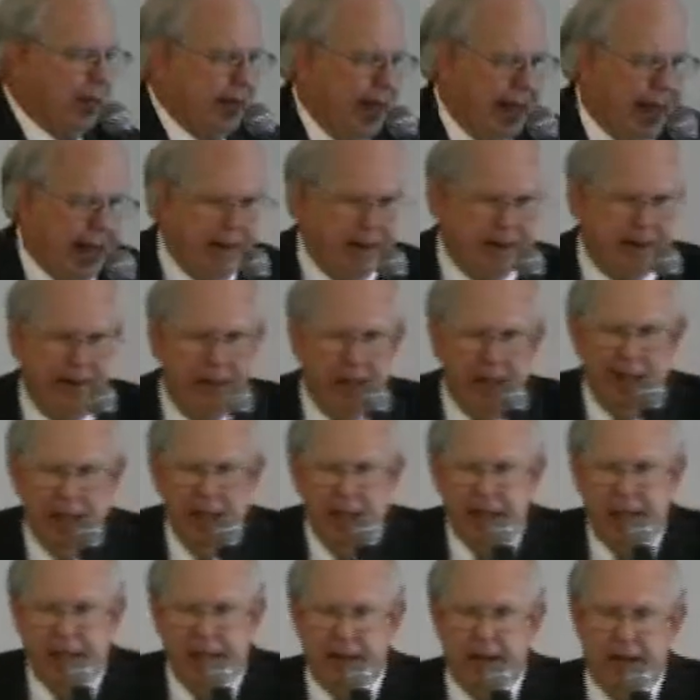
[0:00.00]
day, and
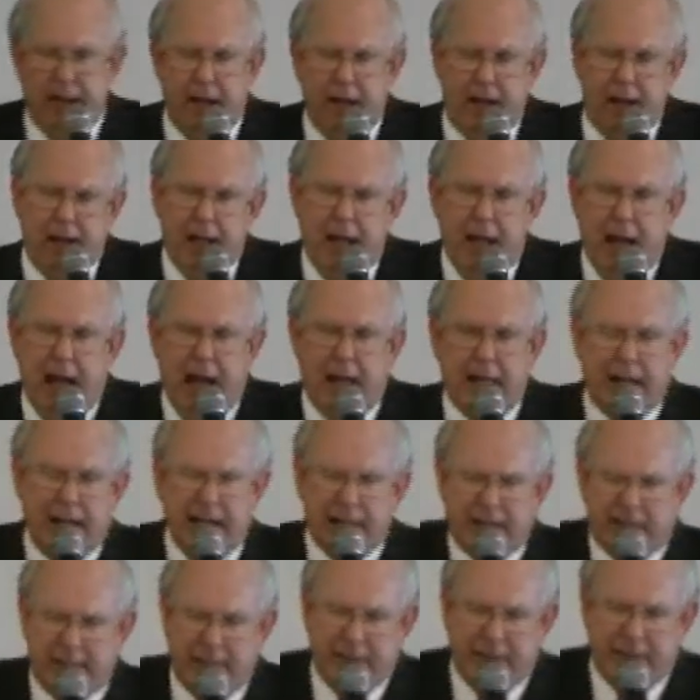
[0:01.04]
and uh, I,
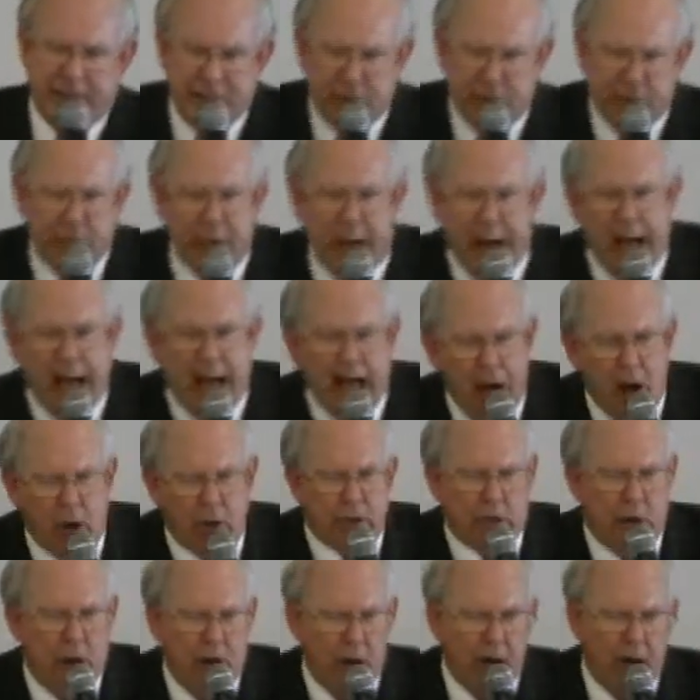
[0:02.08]
I, said, if you buy
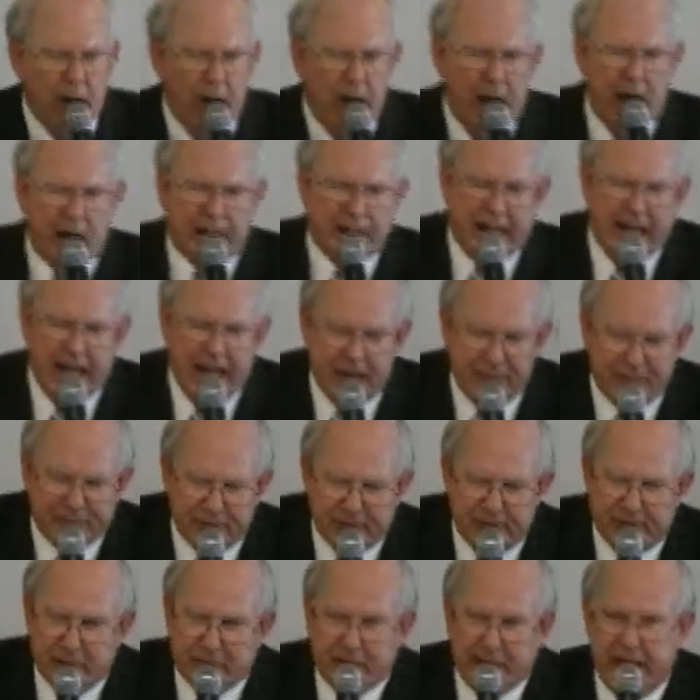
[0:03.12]
alcohol again for
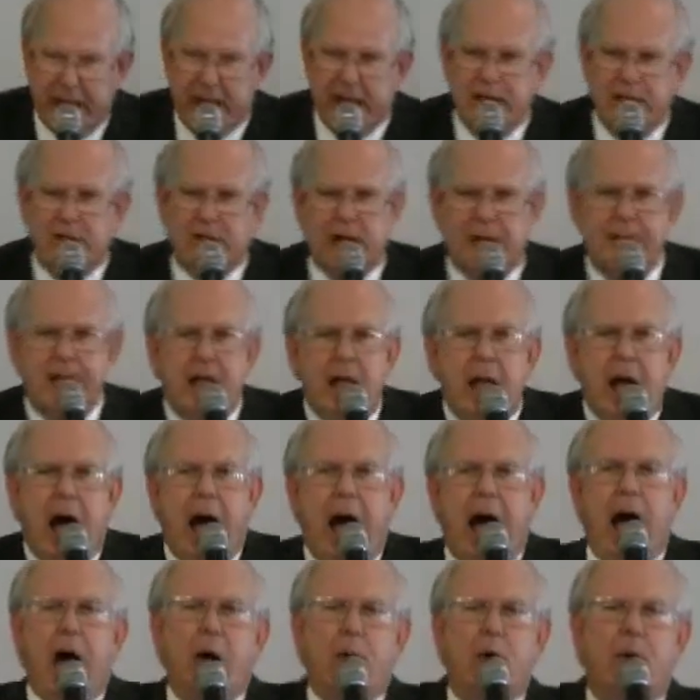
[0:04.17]
these kids, uh,
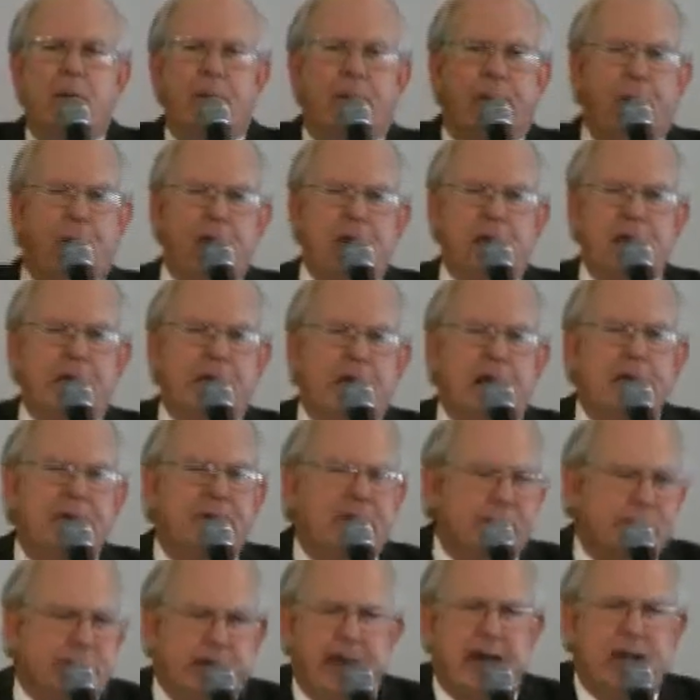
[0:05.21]
I will personally
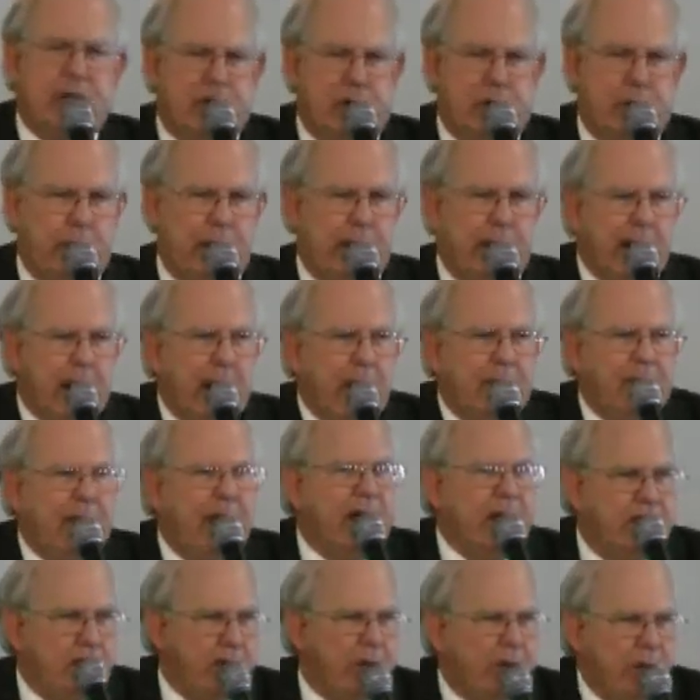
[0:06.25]
see to it
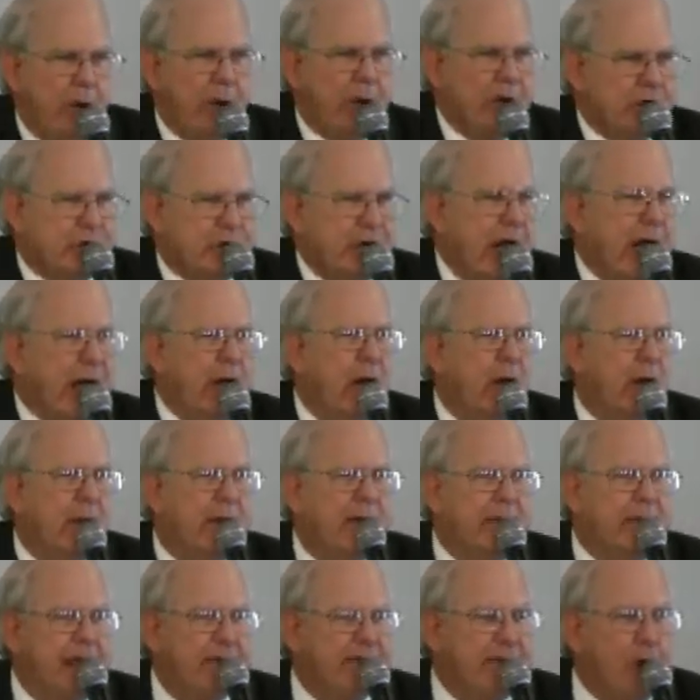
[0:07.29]
that you go to jail
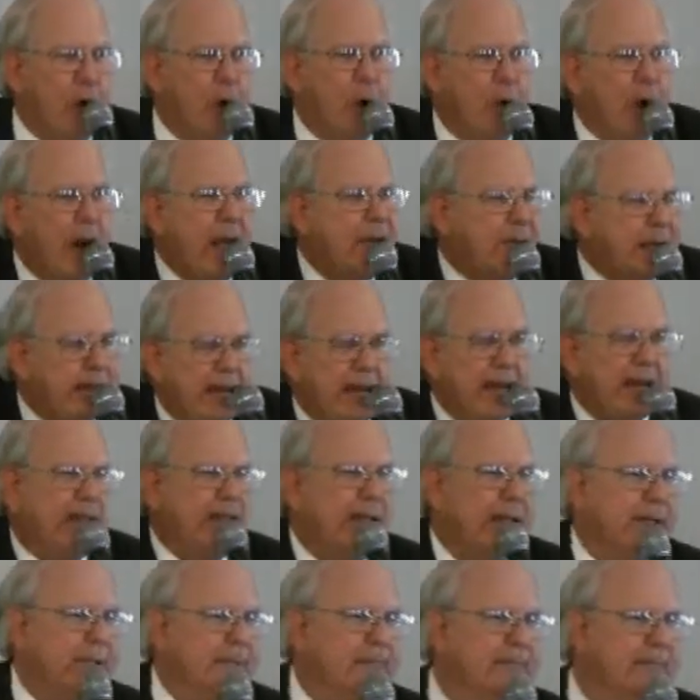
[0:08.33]
and they throw away the
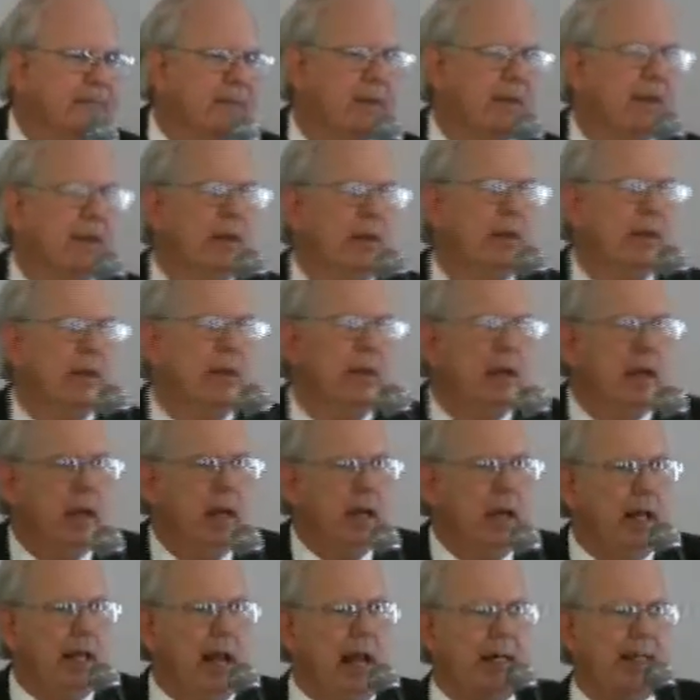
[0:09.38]
key.
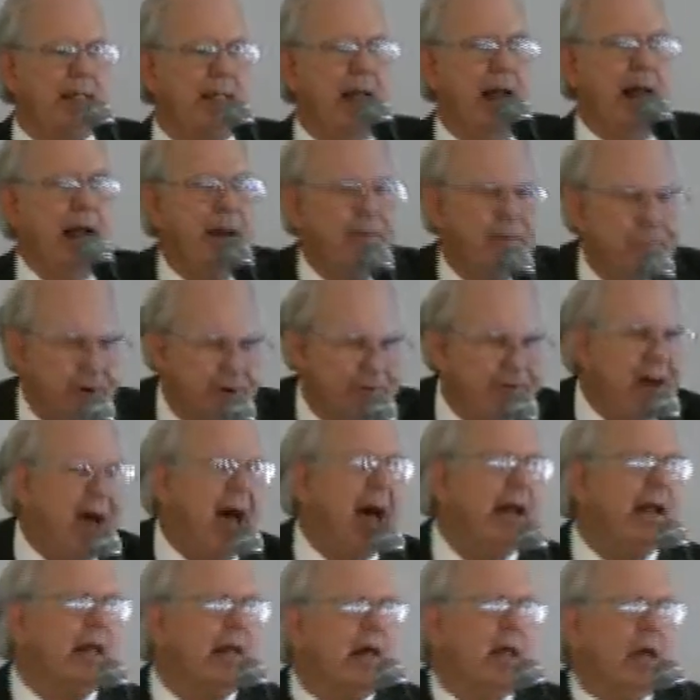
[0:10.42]
And I said, for
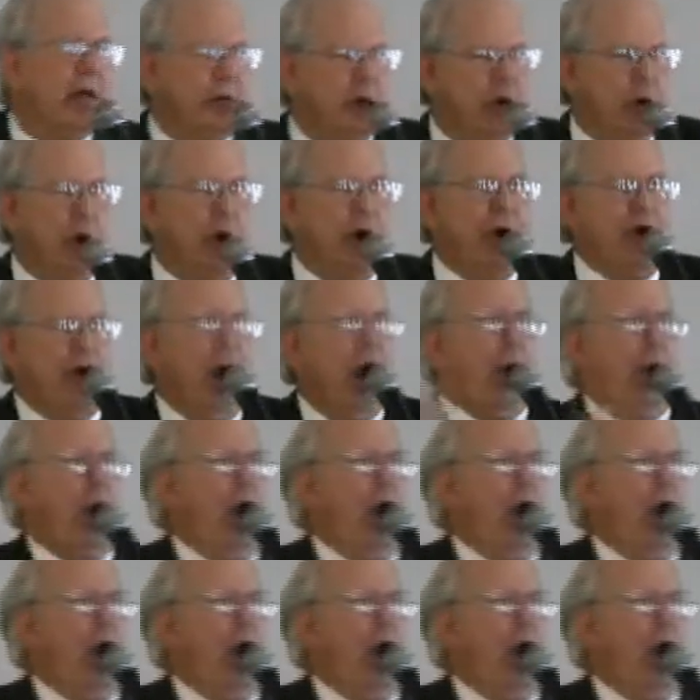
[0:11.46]
fact, you are no